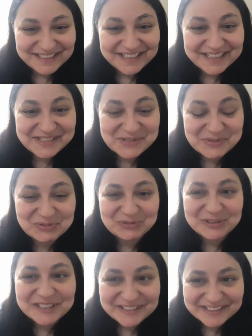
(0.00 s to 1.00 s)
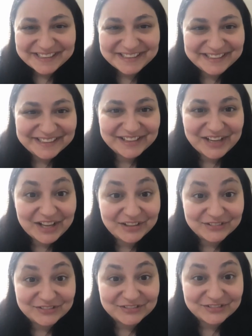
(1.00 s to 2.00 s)
is really kind
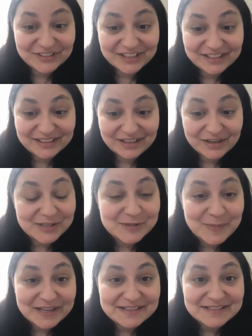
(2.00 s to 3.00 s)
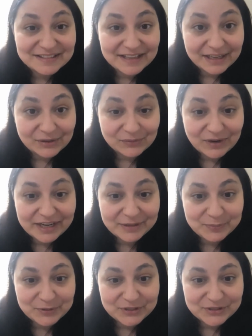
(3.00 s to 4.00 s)
of an unexpected thing, right? Because